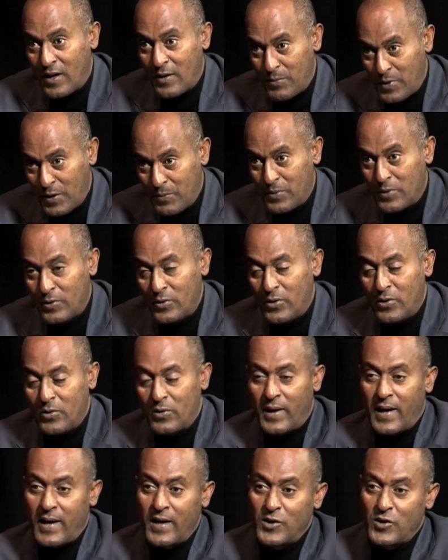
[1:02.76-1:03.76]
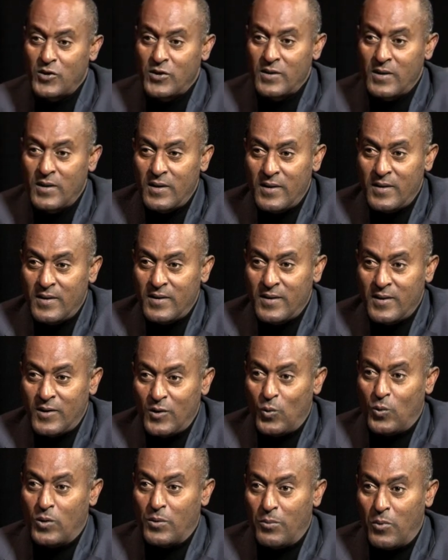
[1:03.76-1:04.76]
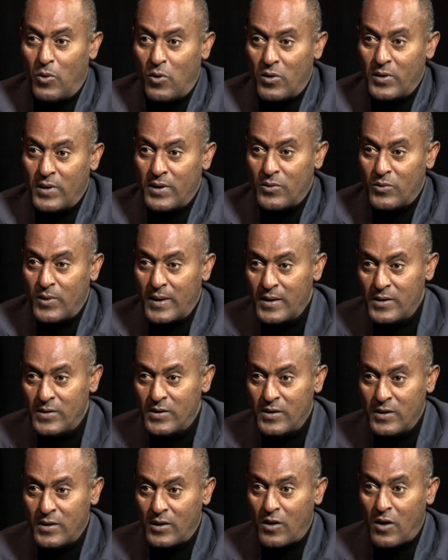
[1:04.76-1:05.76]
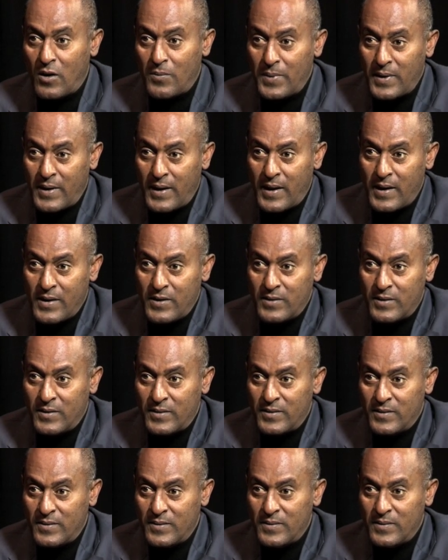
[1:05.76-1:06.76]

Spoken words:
Young people your age. You were born and raised in Copenhagen,